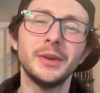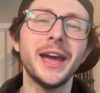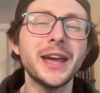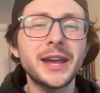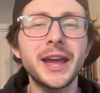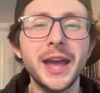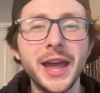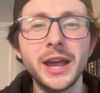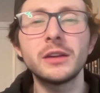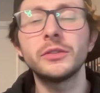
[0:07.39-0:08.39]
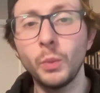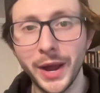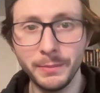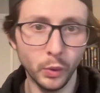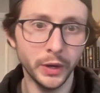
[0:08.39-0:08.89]
aka the
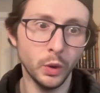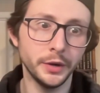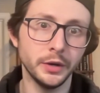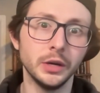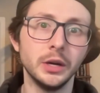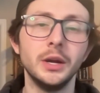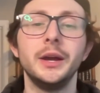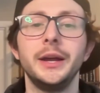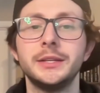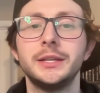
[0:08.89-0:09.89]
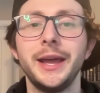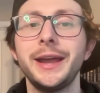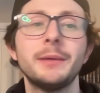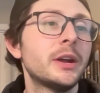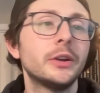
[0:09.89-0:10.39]
White Boy Wonder, and today
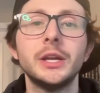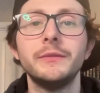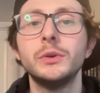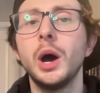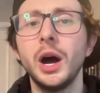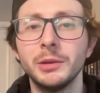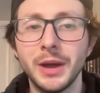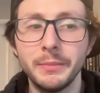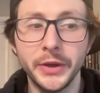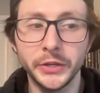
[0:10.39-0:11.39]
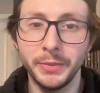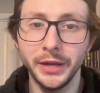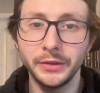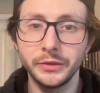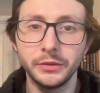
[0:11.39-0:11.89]
I'm here to give you all of my best
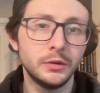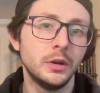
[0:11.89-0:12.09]
bets.